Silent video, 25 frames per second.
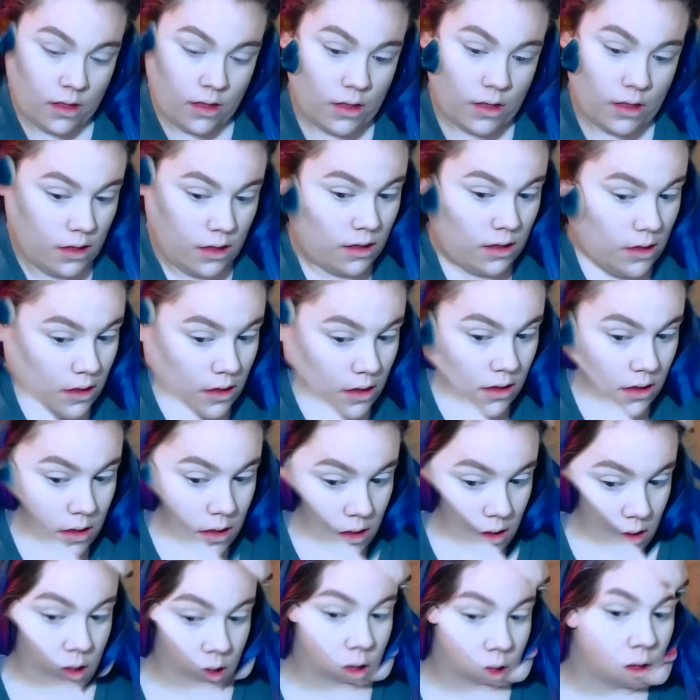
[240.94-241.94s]
It looks really
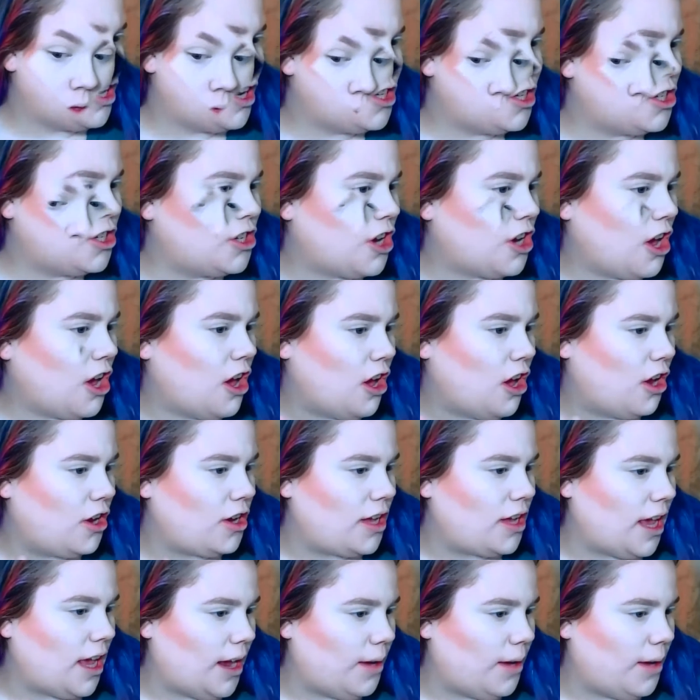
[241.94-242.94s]
harsh on
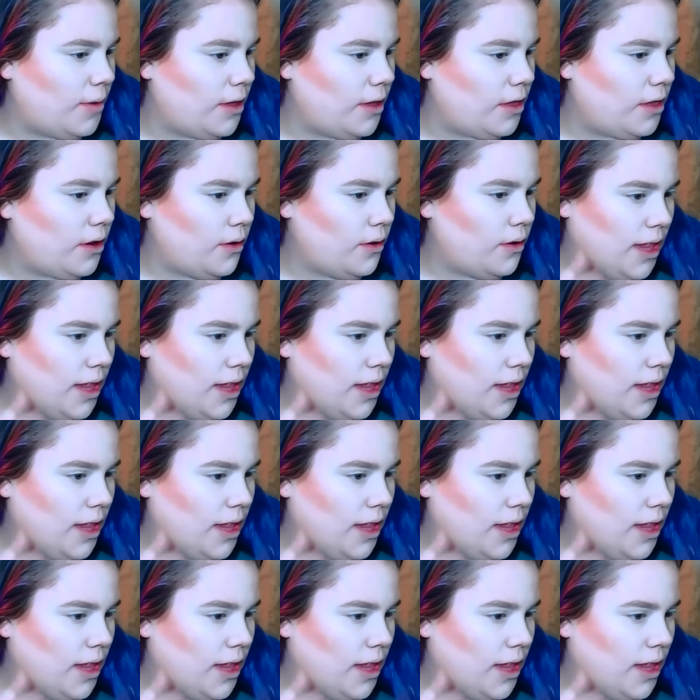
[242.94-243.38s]
camera though.